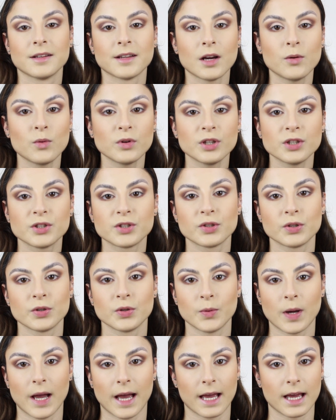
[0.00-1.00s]
I now want to
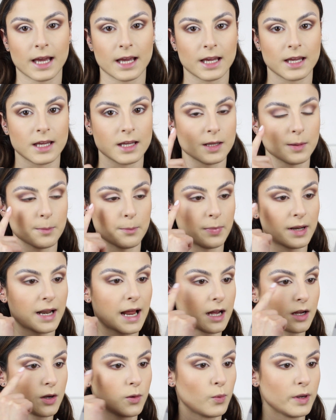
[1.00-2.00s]
do a
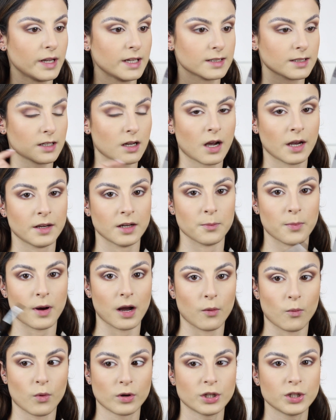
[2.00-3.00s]
black winged liner,
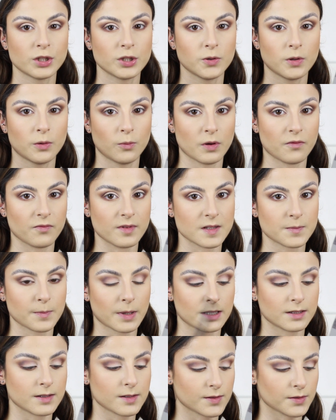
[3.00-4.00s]
but I want to do it with this
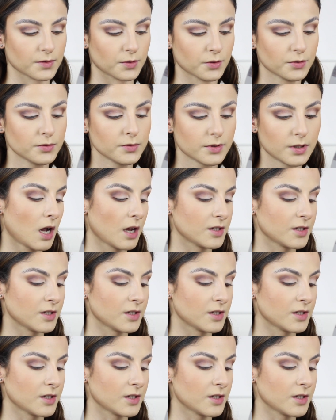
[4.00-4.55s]
pencil.